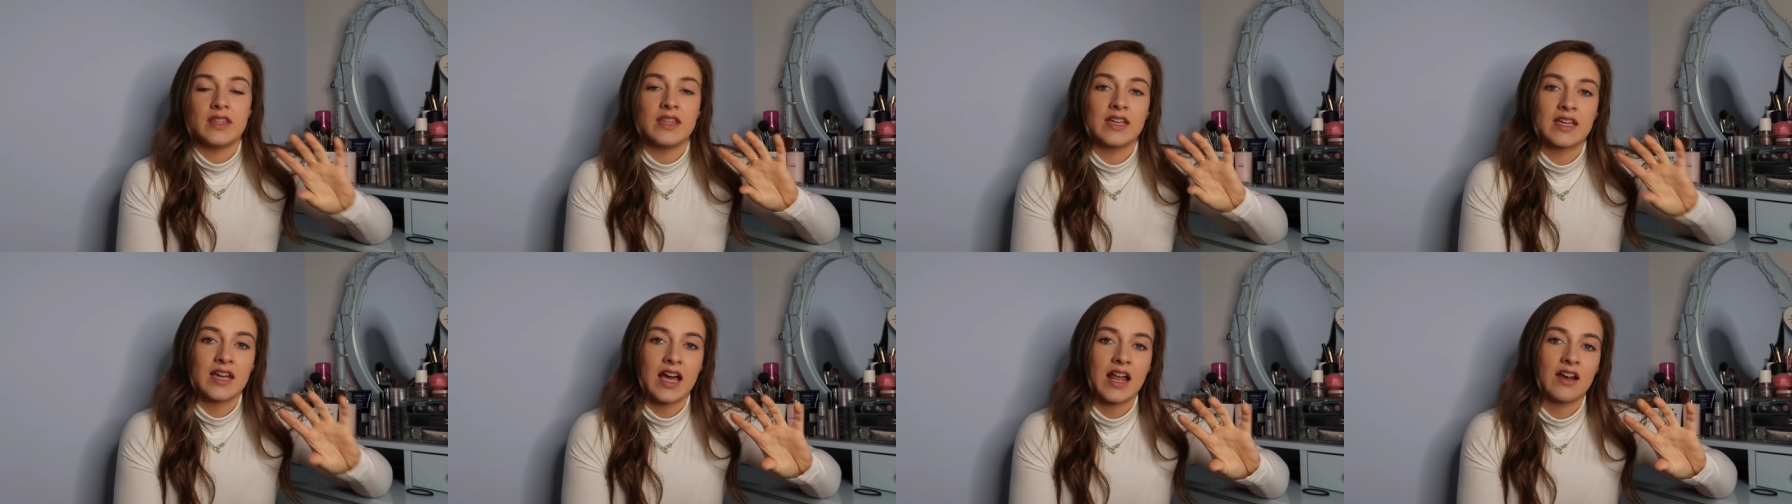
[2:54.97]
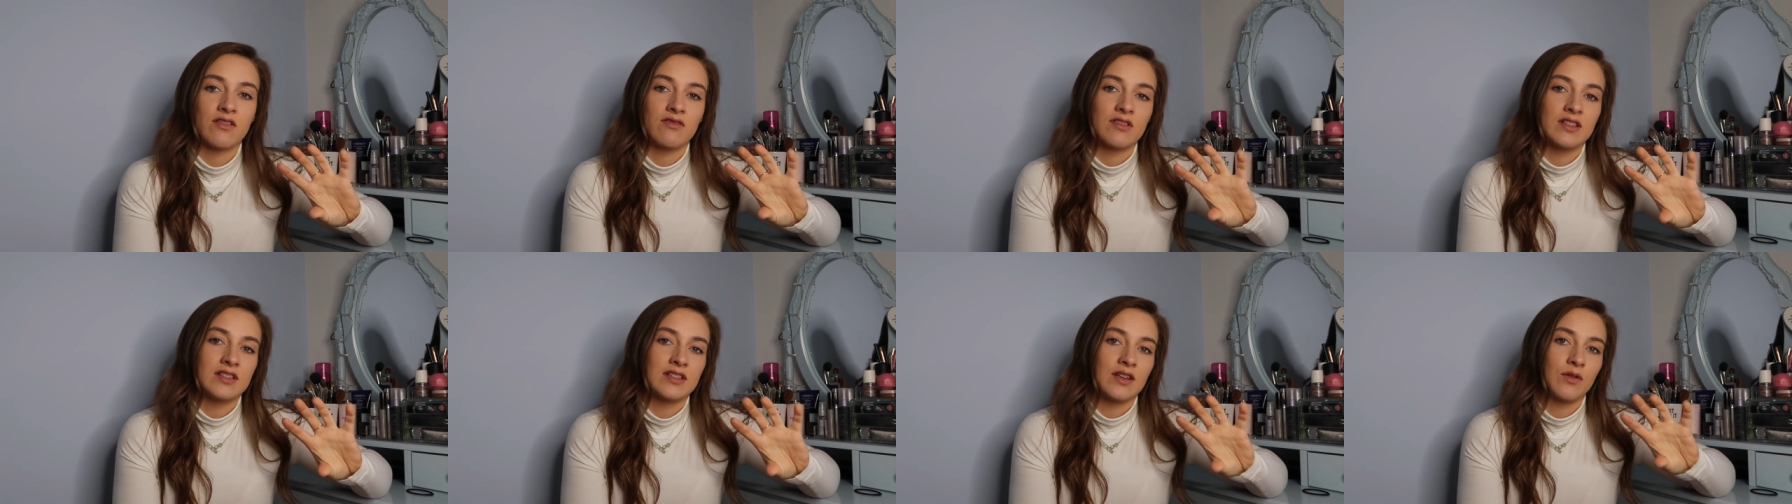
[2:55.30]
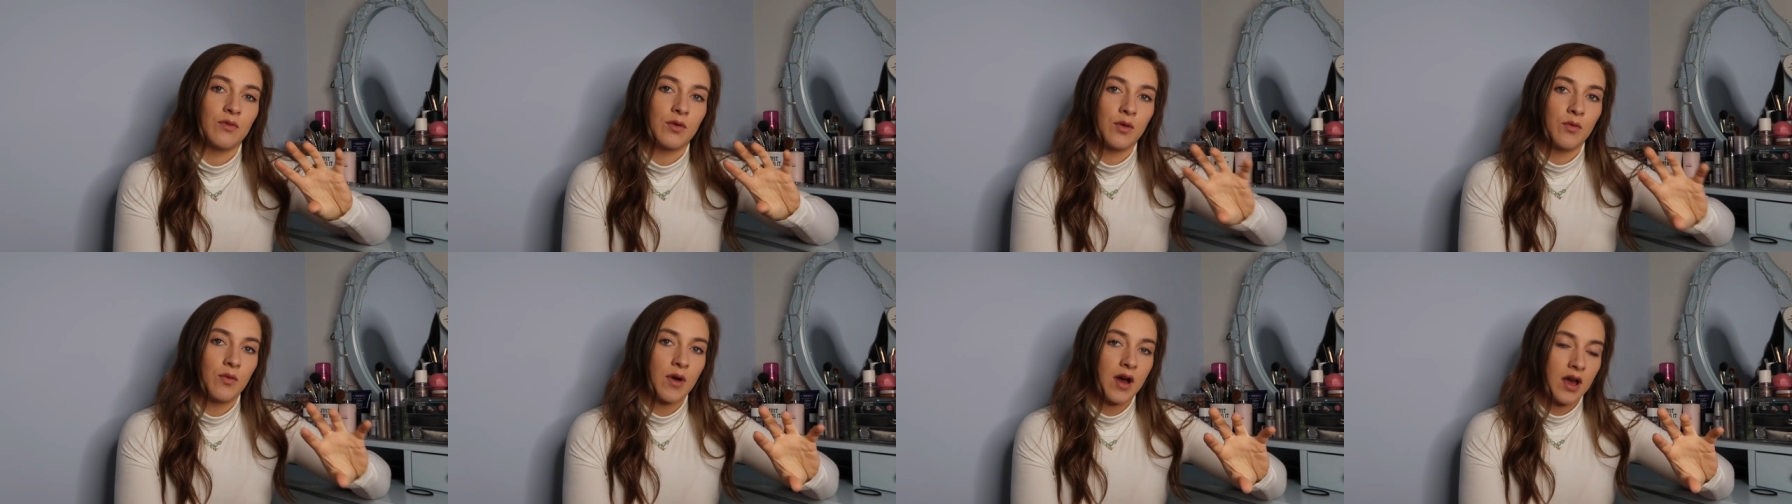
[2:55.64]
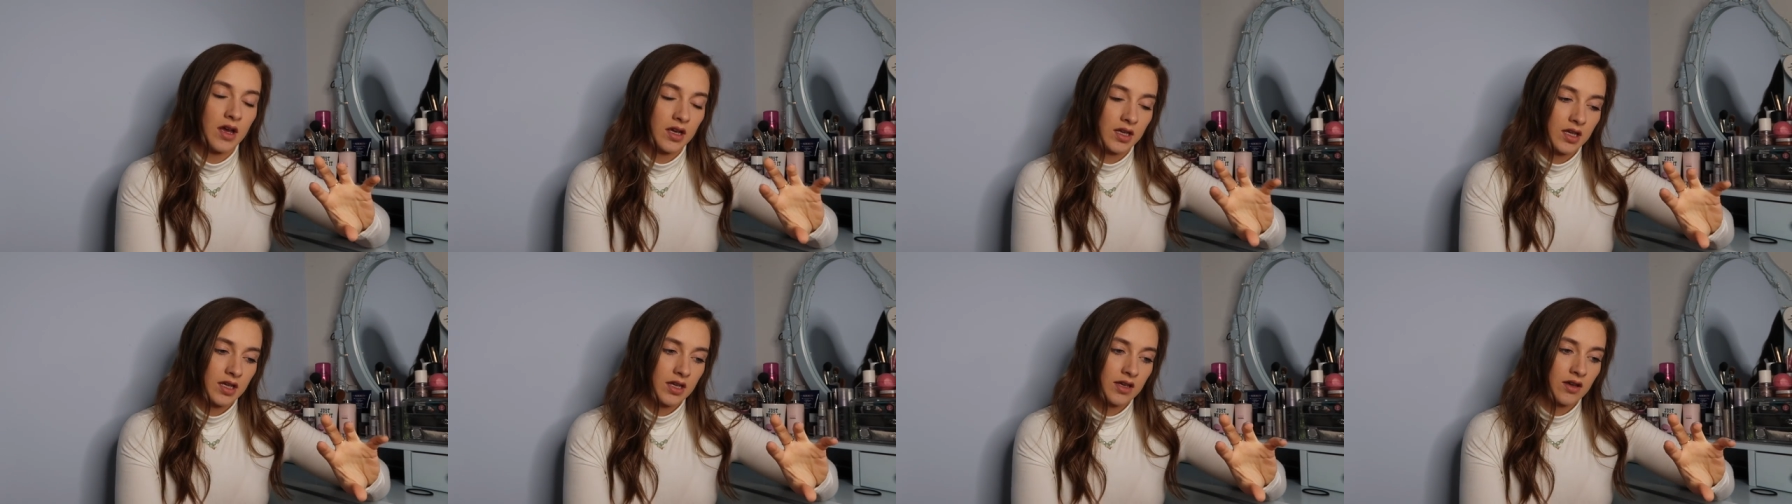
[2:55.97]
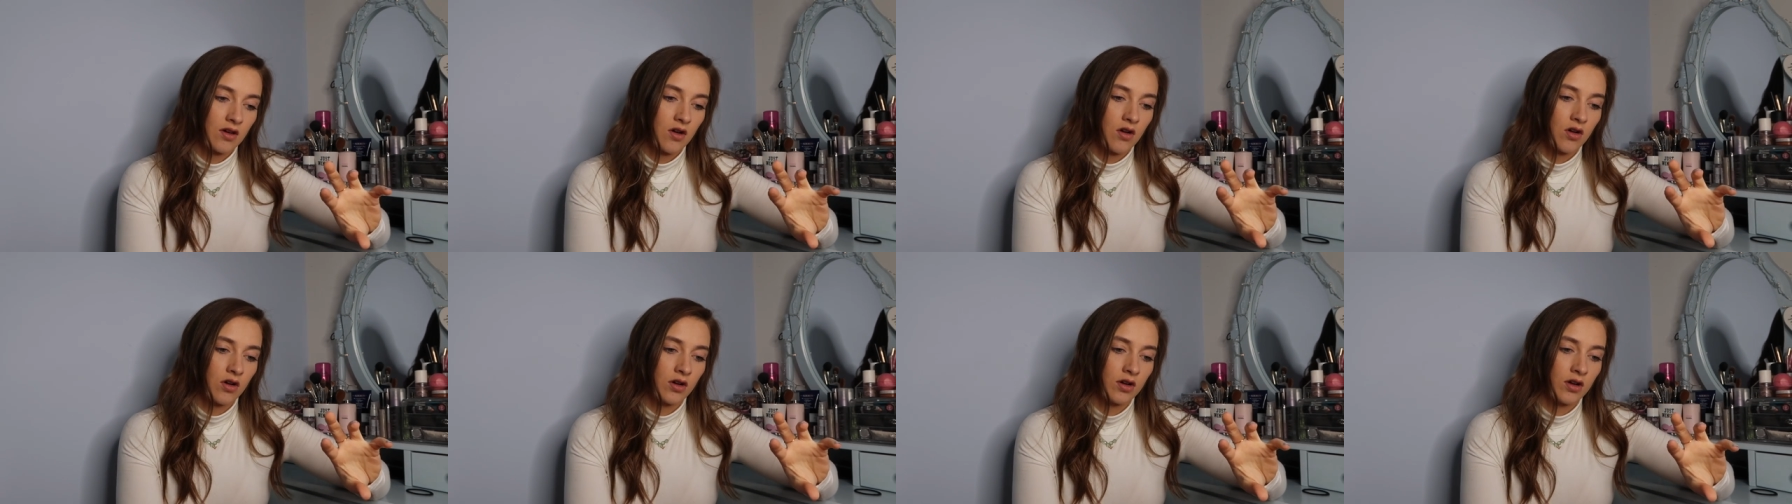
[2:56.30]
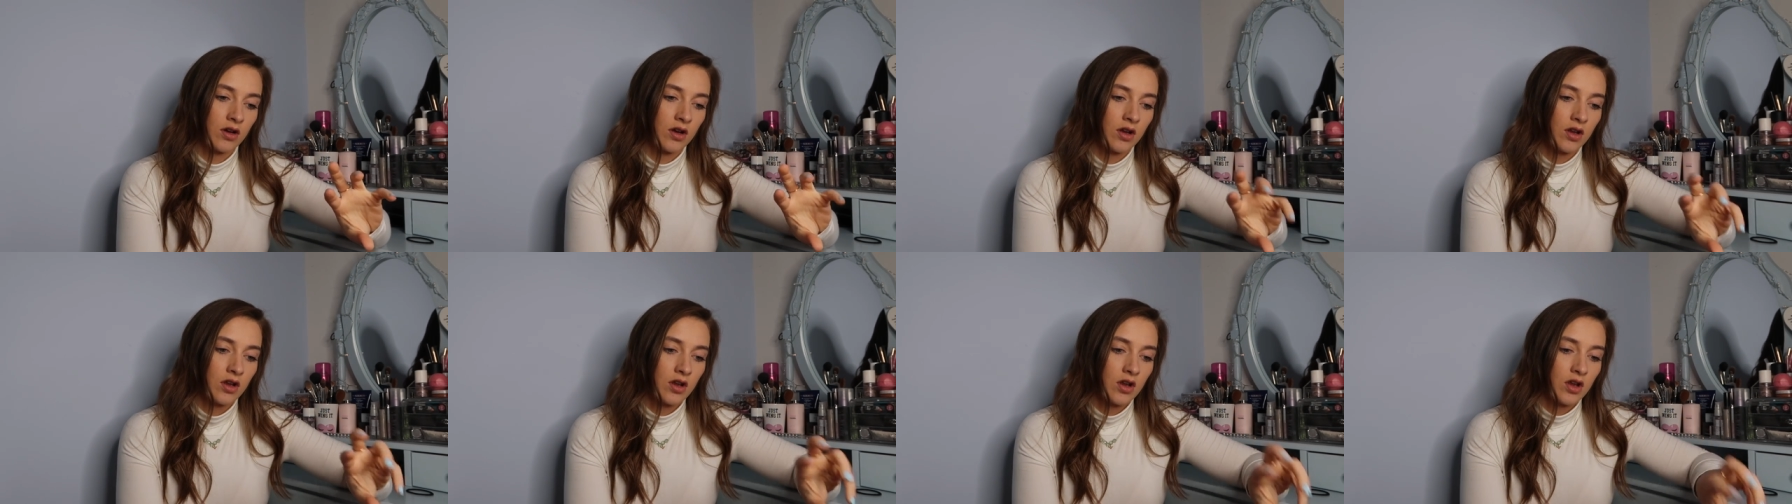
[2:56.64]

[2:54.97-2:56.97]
the calories that we're working on